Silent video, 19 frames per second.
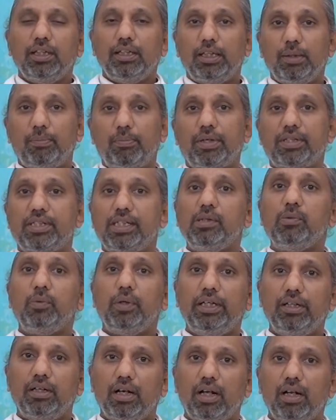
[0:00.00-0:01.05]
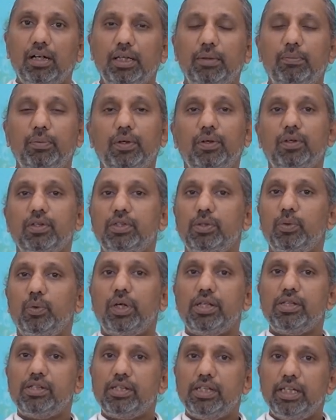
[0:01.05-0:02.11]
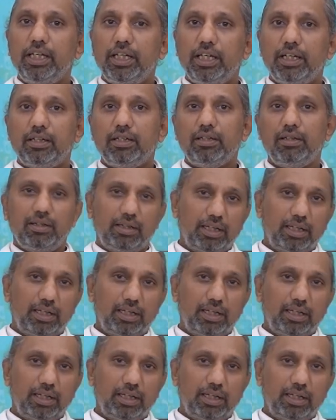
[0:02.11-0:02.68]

They present very early because you can see it